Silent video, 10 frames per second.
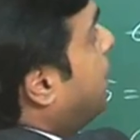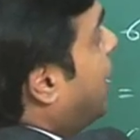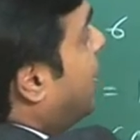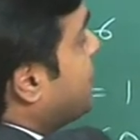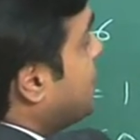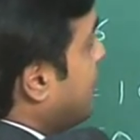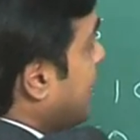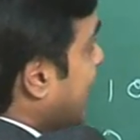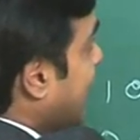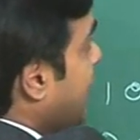plus
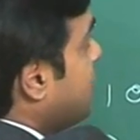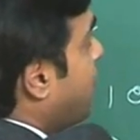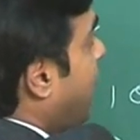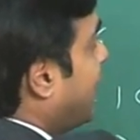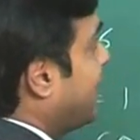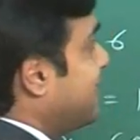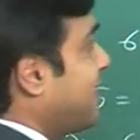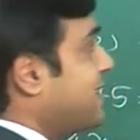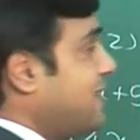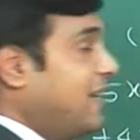8 minus
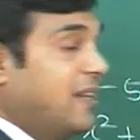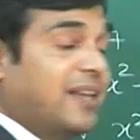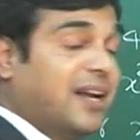60